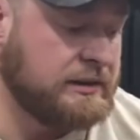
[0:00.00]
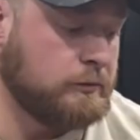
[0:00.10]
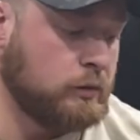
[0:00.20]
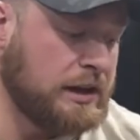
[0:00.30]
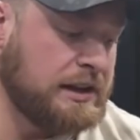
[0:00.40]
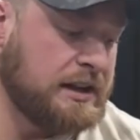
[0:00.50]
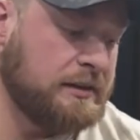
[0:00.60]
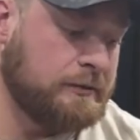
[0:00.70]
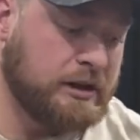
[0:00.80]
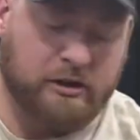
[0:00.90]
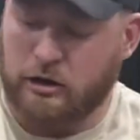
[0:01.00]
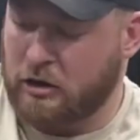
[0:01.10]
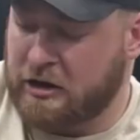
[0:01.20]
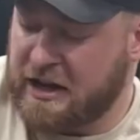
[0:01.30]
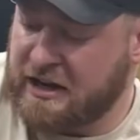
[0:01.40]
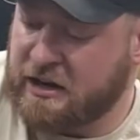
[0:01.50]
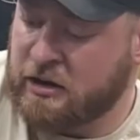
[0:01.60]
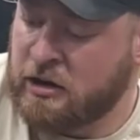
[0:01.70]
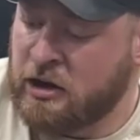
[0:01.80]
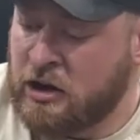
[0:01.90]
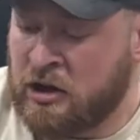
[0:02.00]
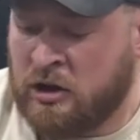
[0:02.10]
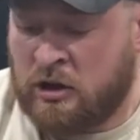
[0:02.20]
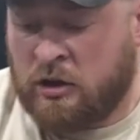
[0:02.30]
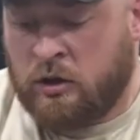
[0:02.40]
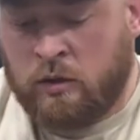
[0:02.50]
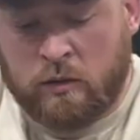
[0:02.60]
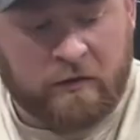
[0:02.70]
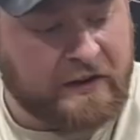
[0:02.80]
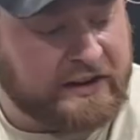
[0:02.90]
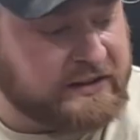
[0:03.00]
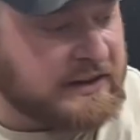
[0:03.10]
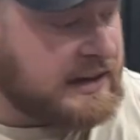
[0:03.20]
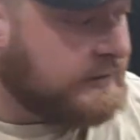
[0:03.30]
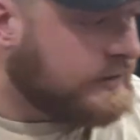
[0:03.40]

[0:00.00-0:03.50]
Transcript: wing nut here, or our nut here, will fit inside of